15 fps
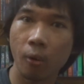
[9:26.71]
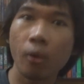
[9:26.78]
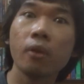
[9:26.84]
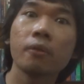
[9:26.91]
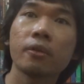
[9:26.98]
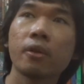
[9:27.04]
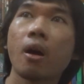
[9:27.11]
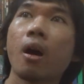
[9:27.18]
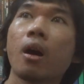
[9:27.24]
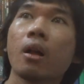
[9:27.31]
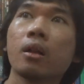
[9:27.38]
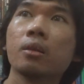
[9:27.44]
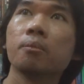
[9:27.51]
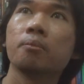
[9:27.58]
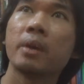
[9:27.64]

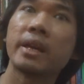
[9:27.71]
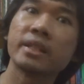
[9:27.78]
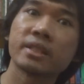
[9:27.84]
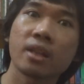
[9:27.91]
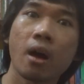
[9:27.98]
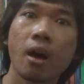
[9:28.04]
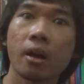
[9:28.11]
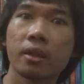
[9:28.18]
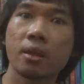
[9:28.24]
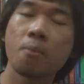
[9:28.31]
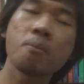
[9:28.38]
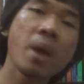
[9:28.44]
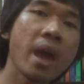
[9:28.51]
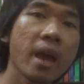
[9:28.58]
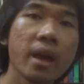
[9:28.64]
overall, based on the
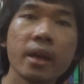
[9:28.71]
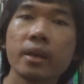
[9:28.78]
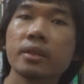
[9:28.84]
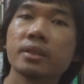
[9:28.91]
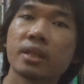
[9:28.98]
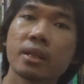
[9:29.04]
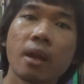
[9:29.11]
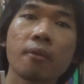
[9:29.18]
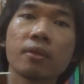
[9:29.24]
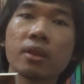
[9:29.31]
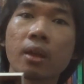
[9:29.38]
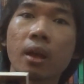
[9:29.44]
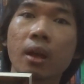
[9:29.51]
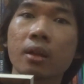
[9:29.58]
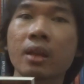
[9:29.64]
pace and
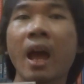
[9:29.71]
everything,